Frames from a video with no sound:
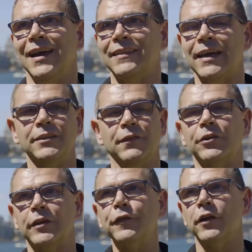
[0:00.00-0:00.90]
And that is
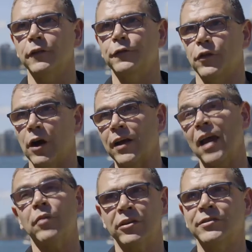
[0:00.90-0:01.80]
very difficult for our
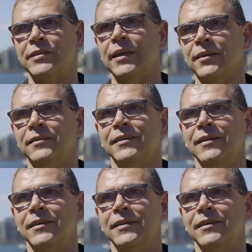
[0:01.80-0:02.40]
camera to see.